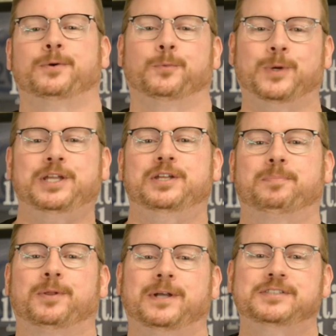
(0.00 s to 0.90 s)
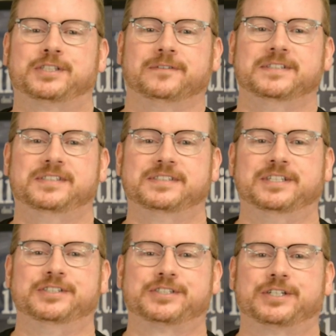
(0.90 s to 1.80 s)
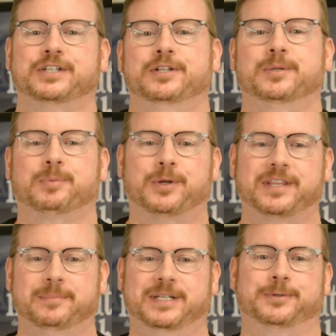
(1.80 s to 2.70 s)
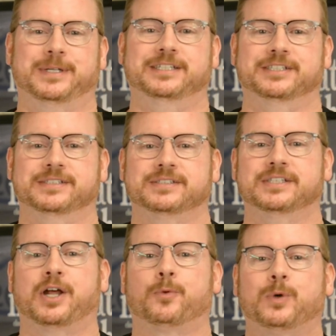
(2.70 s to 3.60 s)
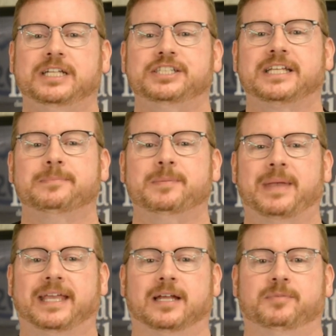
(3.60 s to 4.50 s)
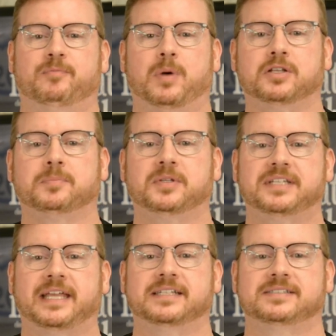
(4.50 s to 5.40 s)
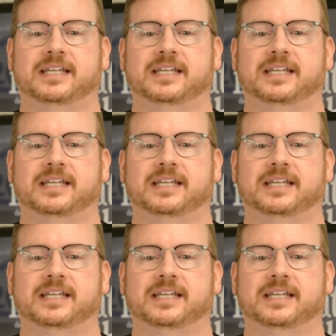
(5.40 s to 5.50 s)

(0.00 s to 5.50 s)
When you deploy services in Azure, you deploy them into regions. A region can be made up of multiple data